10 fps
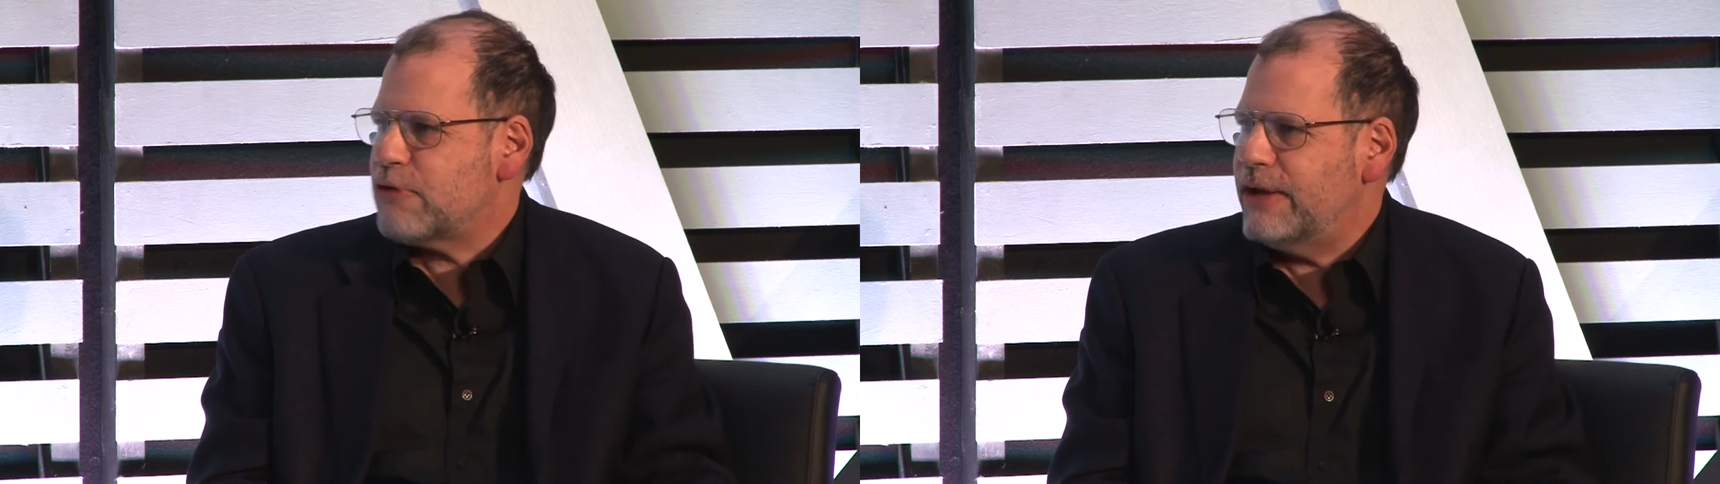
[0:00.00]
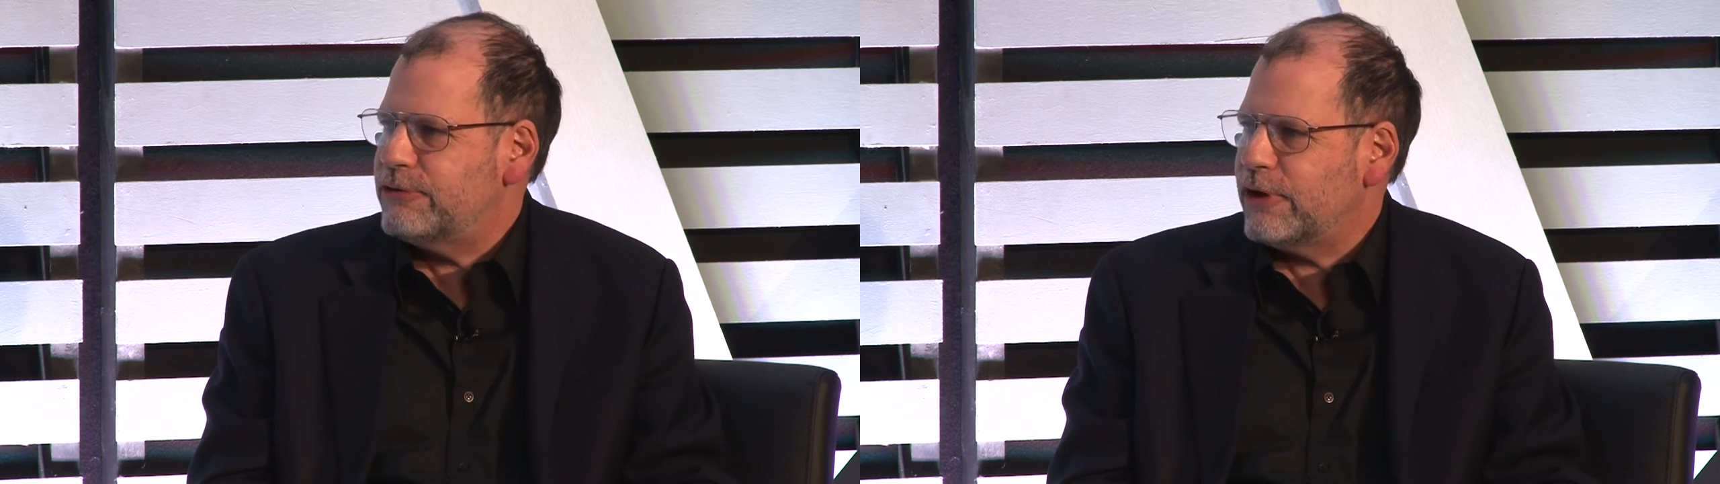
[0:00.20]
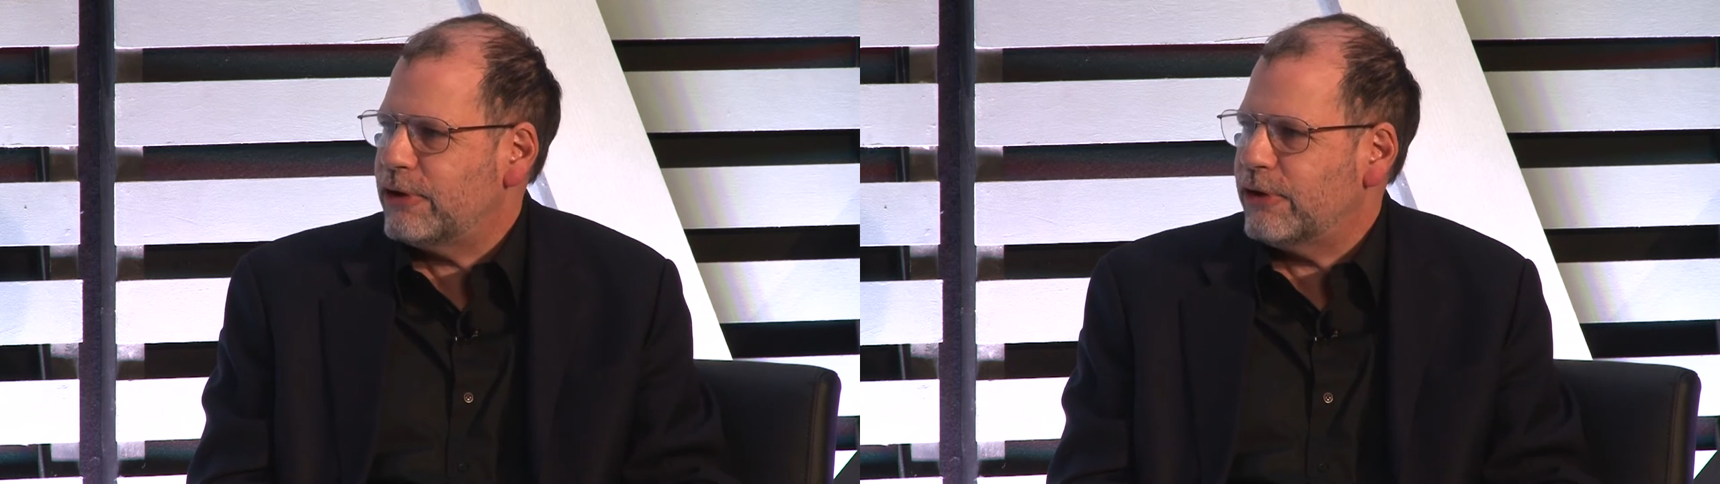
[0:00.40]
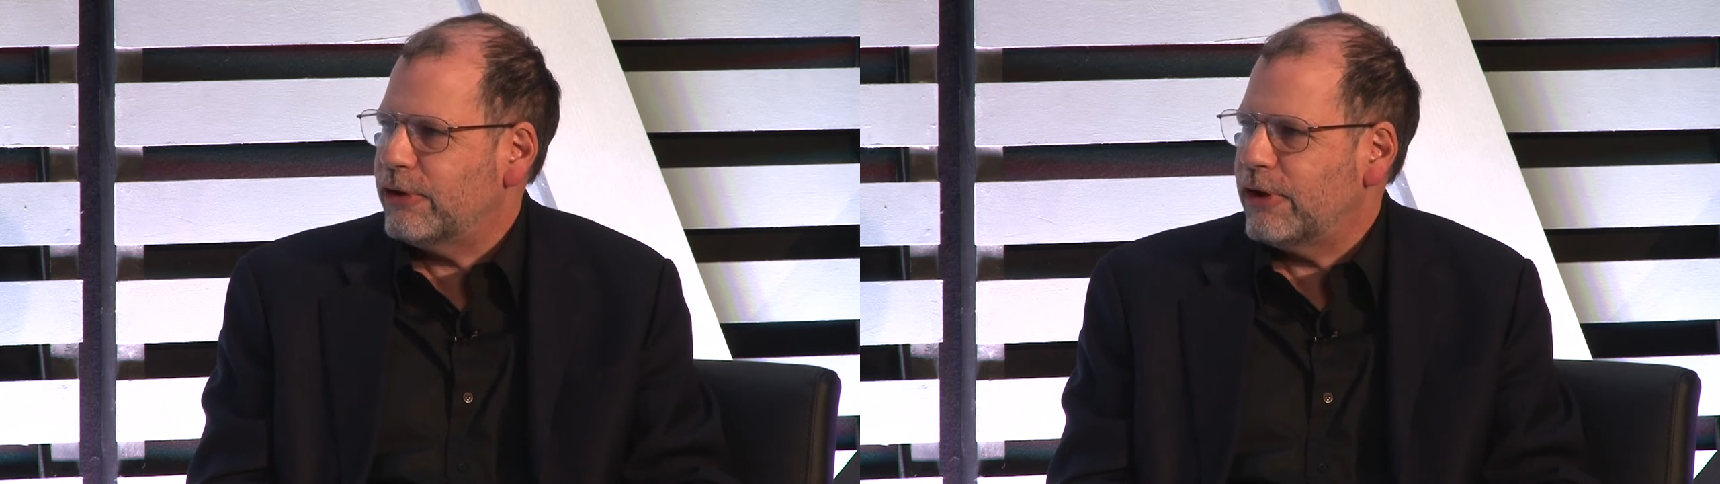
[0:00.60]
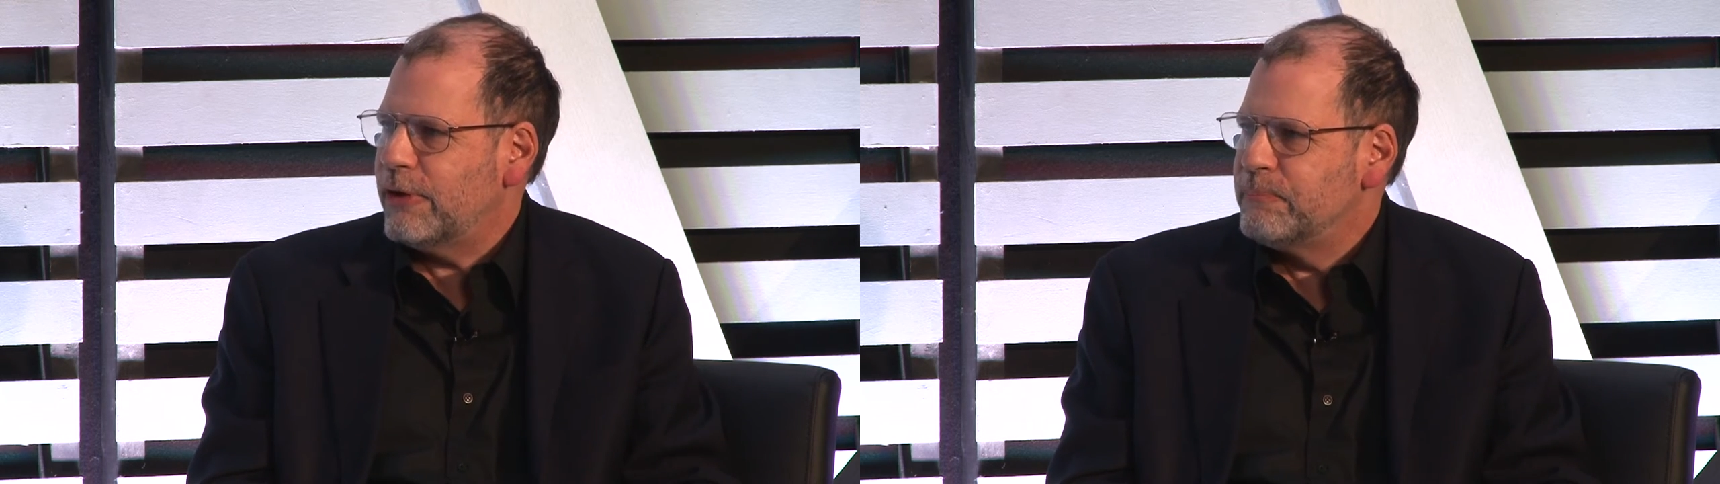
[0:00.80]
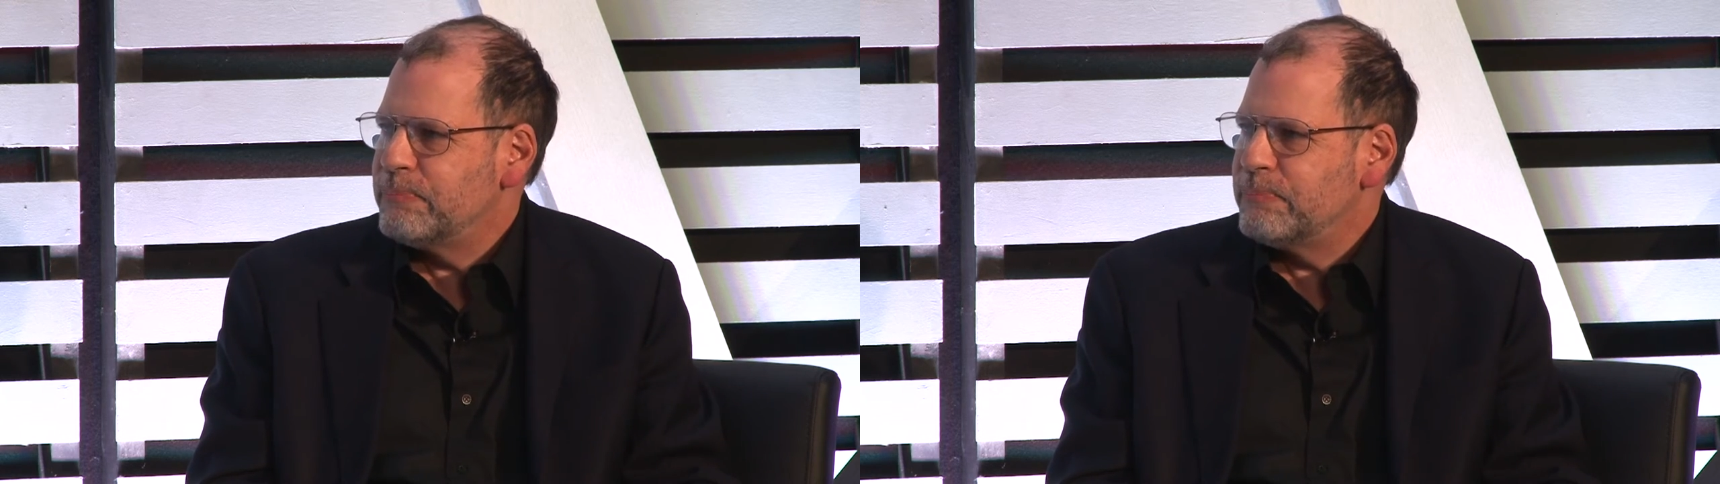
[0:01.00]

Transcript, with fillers: pricing kernel,